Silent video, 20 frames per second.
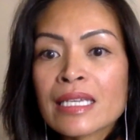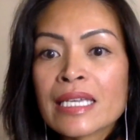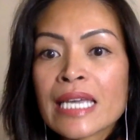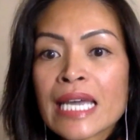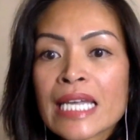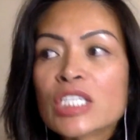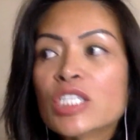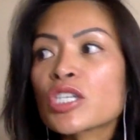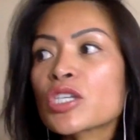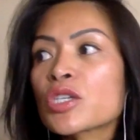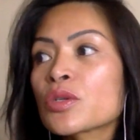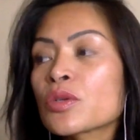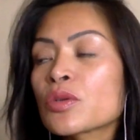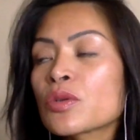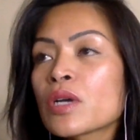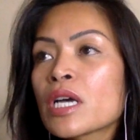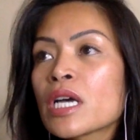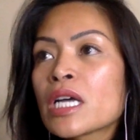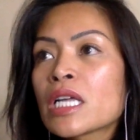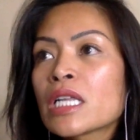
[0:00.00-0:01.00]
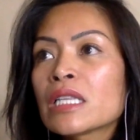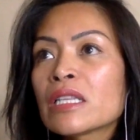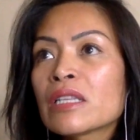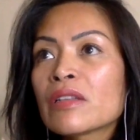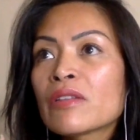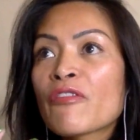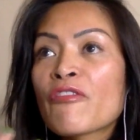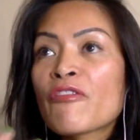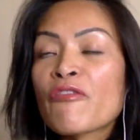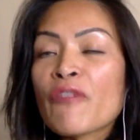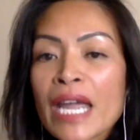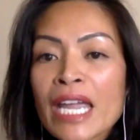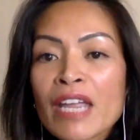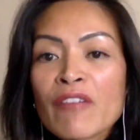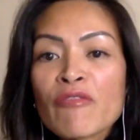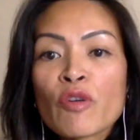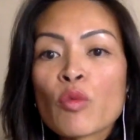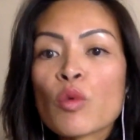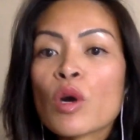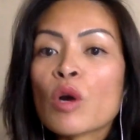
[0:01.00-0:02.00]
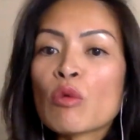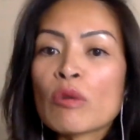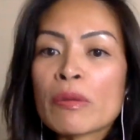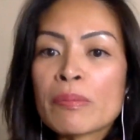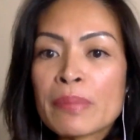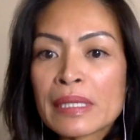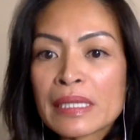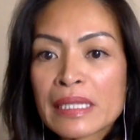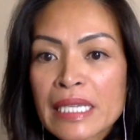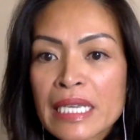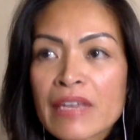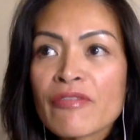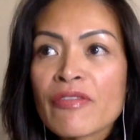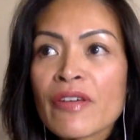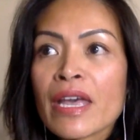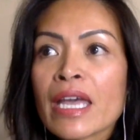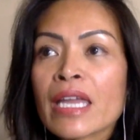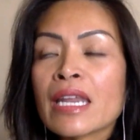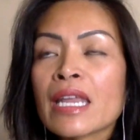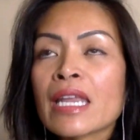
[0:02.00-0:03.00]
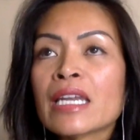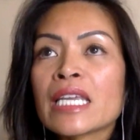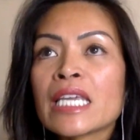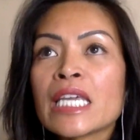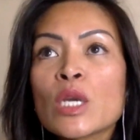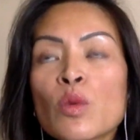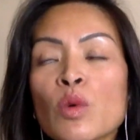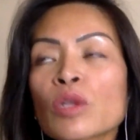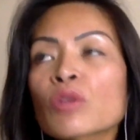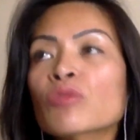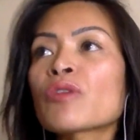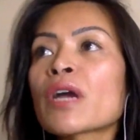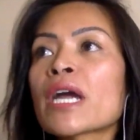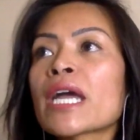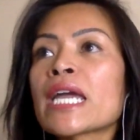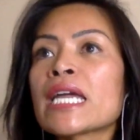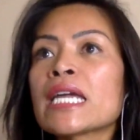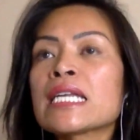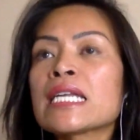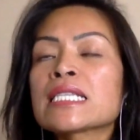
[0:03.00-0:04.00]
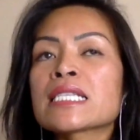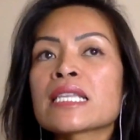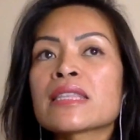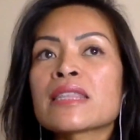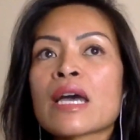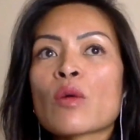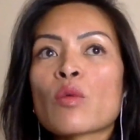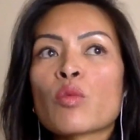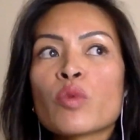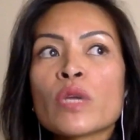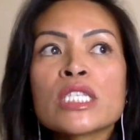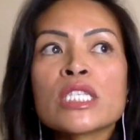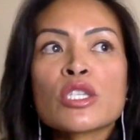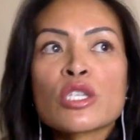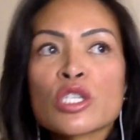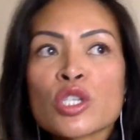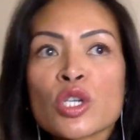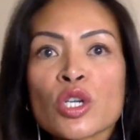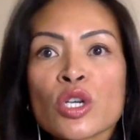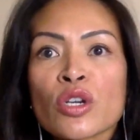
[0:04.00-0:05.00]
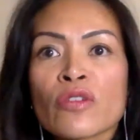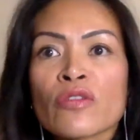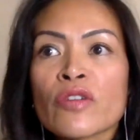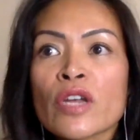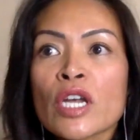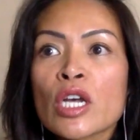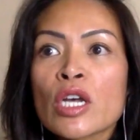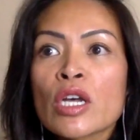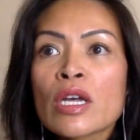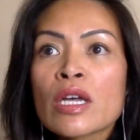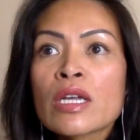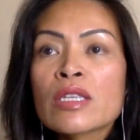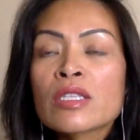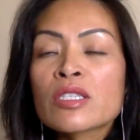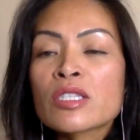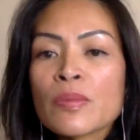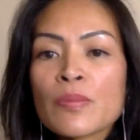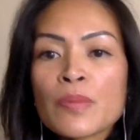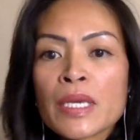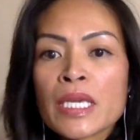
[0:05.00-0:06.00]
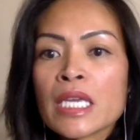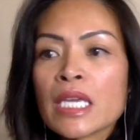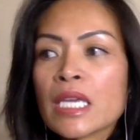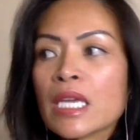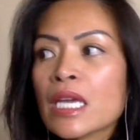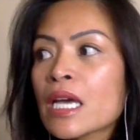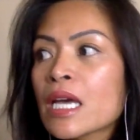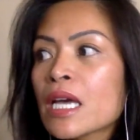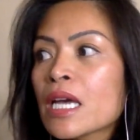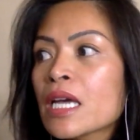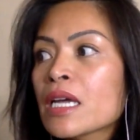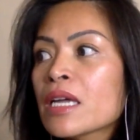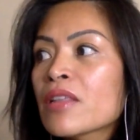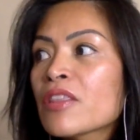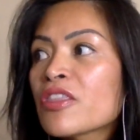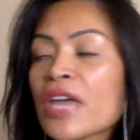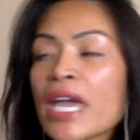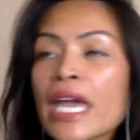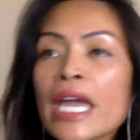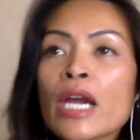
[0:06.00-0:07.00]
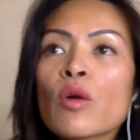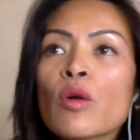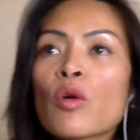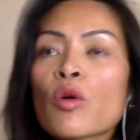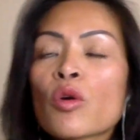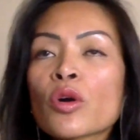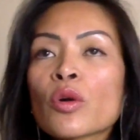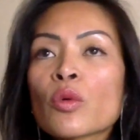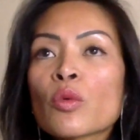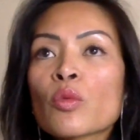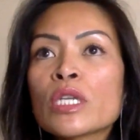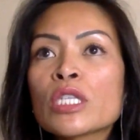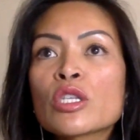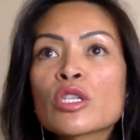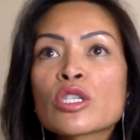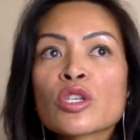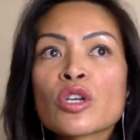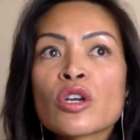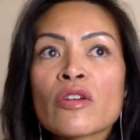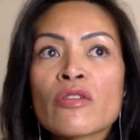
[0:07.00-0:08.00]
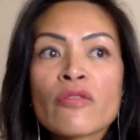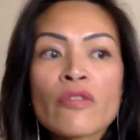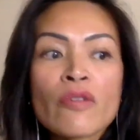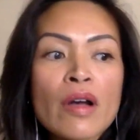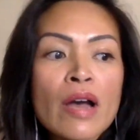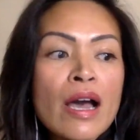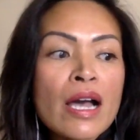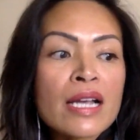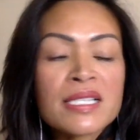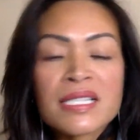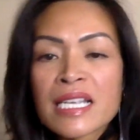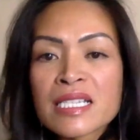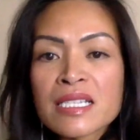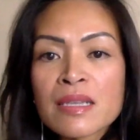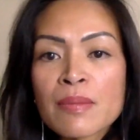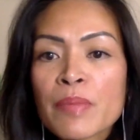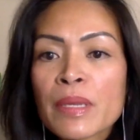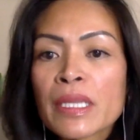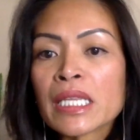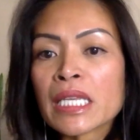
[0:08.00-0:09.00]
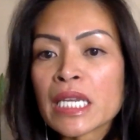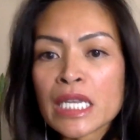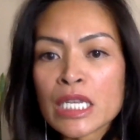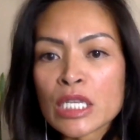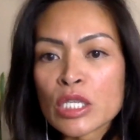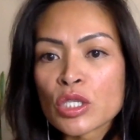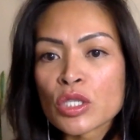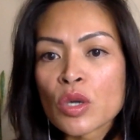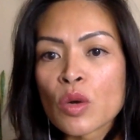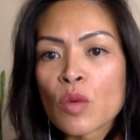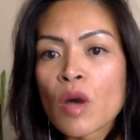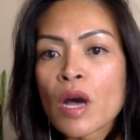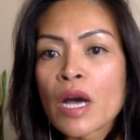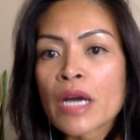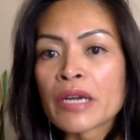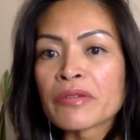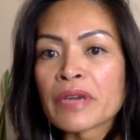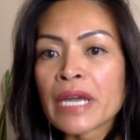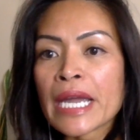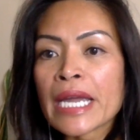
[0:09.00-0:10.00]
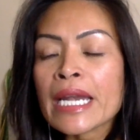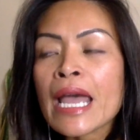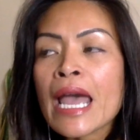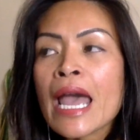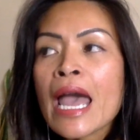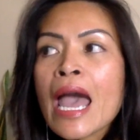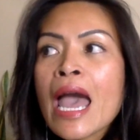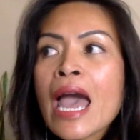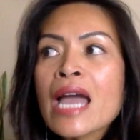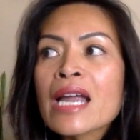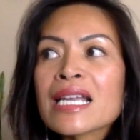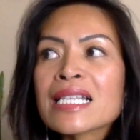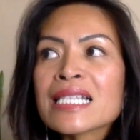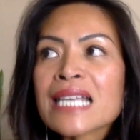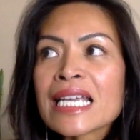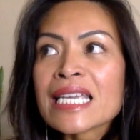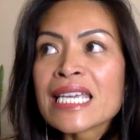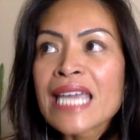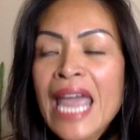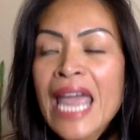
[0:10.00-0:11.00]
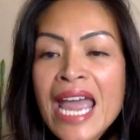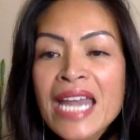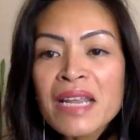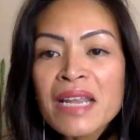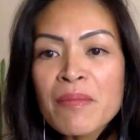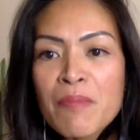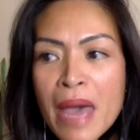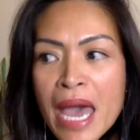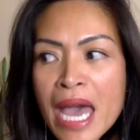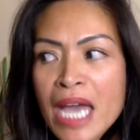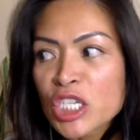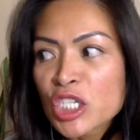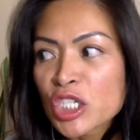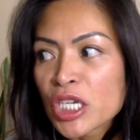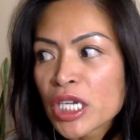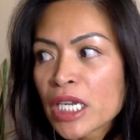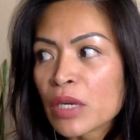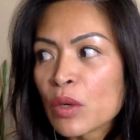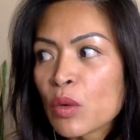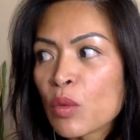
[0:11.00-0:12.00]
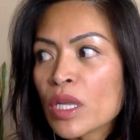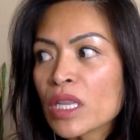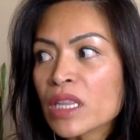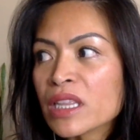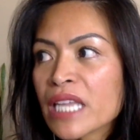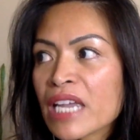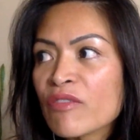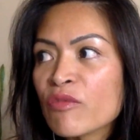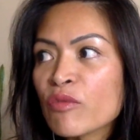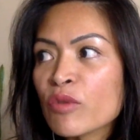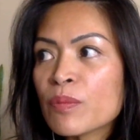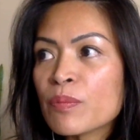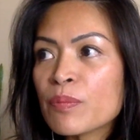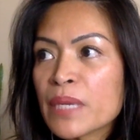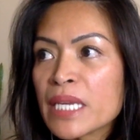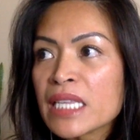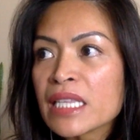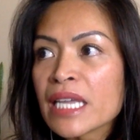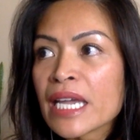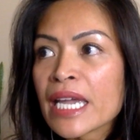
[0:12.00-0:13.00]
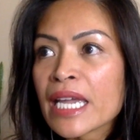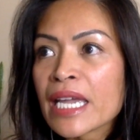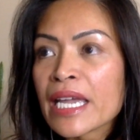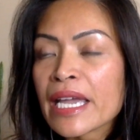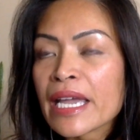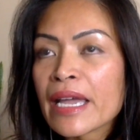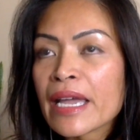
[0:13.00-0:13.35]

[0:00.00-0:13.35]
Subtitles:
get to fight for what we believe in and equal rights, and that we deserve to be there, or we deserve accessibility and so on, right? Because I can't imagine what life would be like